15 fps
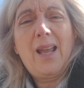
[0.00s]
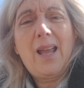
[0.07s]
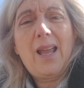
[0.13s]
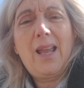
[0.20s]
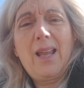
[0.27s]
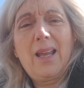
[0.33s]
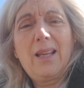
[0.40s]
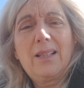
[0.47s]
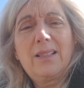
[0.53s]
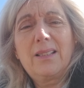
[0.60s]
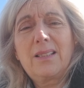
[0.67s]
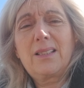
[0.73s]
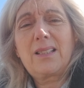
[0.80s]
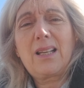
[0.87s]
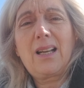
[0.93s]

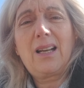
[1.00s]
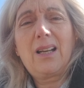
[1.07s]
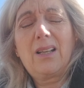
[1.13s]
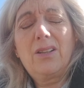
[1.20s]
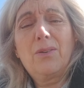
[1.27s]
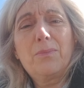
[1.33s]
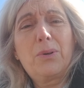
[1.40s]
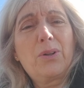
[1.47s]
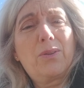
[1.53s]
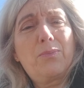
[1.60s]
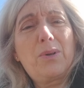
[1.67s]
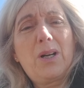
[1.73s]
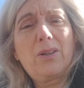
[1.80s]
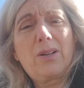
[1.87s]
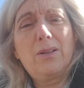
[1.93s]
And uh, you're more than
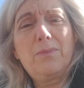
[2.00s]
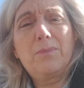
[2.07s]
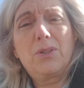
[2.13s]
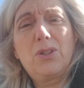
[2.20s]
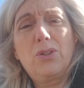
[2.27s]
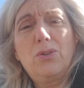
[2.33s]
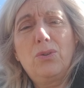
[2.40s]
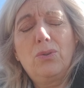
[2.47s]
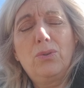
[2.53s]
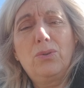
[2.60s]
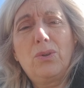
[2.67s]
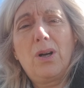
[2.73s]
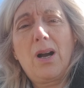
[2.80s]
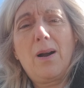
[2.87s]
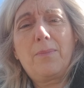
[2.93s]
welcome
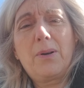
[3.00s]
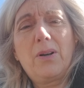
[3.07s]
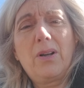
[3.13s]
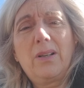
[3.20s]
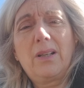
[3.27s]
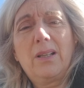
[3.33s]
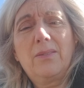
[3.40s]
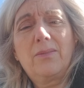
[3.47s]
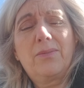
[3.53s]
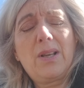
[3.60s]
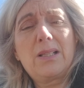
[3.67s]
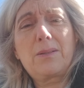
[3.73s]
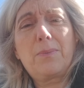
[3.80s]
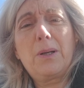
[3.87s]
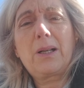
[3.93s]
to hop on
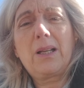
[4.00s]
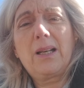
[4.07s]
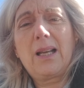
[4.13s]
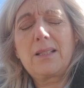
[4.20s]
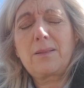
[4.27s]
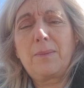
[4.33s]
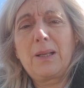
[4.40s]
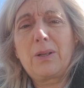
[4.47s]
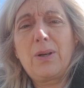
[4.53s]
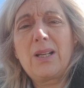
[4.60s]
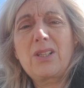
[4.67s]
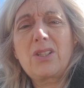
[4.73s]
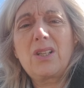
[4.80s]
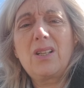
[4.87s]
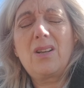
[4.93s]
Facebook and ask me a
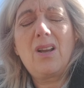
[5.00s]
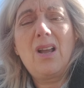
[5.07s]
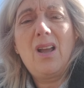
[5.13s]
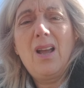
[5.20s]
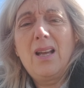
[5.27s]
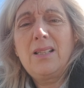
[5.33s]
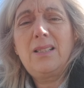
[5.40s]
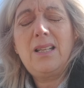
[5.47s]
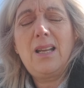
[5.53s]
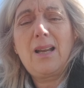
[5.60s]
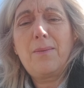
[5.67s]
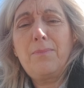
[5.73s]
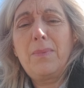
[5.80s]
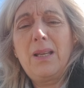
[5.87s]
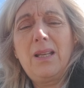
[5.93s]
question,
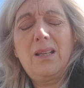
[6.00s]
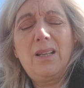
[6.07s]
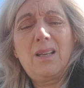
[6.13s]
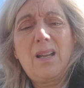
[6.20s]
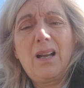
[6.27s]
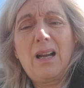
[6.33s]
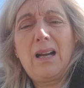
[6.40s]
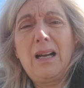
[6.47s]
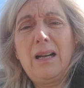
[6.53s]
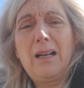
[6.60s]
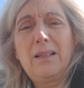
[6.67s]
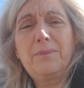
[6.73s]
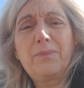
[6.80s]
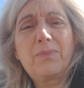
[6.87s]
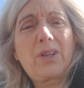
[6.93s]
DM me,
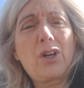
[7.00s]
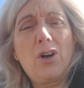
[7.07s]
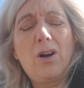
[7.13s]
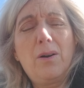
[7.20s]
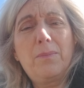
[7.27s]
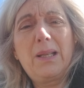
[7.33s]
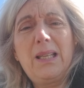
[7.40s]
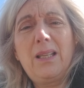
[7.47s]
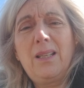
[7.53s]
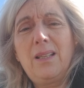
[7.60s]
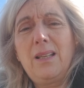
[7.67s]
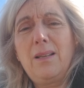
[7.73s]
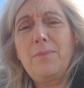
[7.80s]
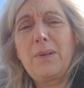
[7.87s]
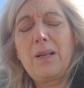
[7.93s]
um, call me,
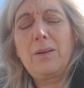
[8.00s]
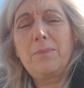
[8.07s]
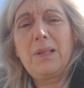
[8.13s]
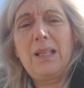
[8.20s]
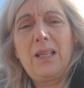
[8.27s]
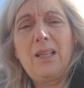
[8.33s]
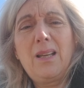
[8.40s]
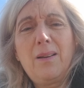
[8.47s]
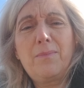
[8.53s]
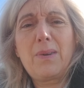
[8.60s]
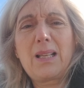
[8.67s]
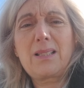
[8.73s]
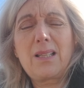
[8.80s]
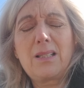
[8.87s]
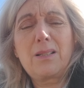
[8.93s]
email me
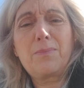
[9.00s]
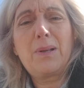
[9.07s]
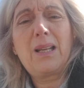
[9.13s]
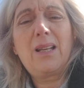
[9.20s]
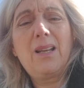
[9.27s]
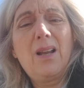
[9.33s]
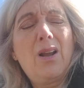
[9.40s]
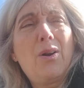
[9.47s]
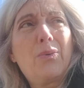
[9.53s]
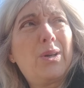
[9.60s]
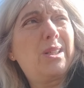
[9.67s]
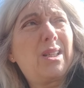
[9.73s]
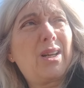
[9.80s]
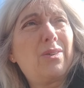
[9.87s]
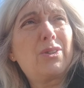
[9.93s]
message me,
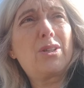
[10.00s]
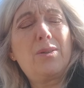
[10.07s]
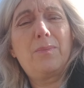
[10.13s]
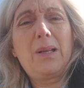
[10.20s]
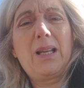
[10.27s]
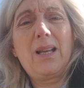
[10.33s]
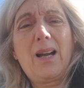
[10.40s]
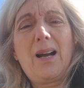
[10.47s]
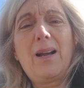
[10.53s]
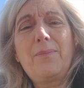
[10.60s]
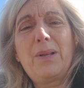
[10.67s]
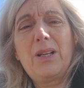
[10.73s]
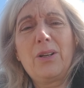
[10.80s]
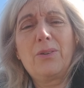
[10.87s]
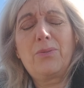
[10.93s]
reach out to me. I'm
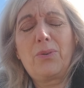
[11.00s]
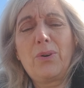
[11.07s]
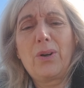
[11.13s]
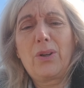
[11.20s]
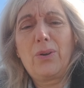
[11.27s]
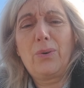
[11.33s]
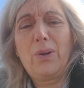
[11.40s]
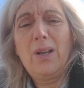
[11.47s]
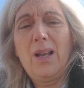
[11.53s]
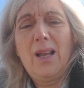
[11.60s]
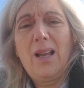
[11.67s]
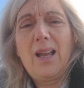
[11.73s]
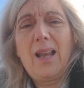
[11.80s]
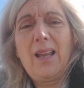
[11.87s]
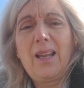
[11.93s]
here for you
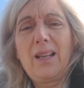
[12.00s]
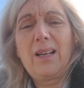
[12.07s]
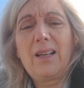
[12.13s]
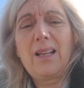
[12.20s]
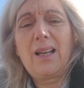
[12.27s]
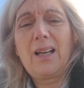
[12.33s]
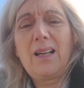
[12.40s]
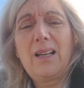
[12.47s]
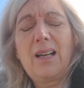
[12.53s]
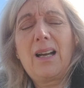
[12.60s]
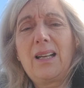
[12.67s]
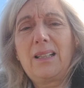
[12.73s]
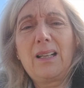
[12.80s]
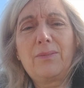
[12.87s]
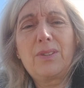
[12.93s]
and uh,
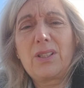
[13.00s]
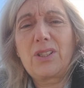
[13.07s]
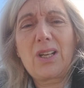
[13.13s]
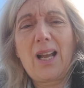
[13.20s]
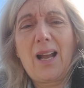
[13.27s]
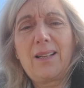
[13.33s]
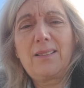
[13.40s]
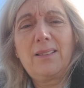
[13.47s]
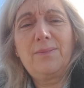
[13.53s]
I'd love to chat.